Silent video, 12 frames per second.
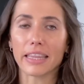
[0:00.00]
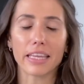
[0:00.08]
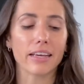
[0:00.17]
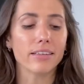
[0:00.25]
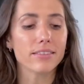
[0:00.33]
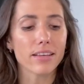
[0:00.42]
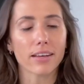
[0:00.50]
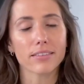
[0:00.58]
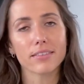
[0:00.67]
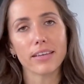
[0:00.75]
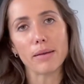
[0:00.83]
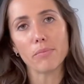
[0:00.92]
the
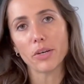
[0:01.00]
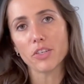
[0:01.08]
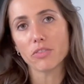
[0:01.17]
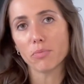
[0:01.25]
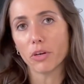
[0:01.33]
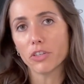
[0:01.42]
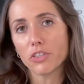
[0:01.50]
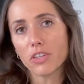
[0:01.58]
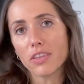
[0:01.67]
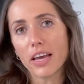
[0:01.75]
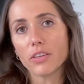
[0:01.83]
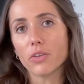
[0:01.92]
exact same range of
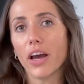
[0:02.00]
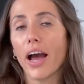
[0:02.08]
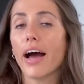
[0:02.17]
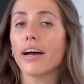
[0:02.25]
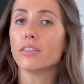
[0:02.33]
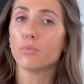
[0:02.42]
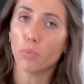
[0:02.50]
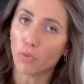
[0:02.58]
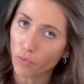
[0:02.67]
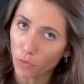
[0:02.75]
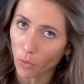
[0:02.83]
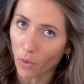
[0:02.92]
motion that you had
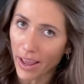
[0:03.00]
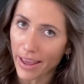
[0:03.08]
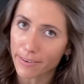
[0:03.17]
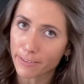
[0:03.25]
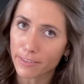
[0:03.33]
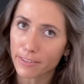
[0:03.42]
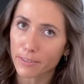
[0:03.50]
beforehand.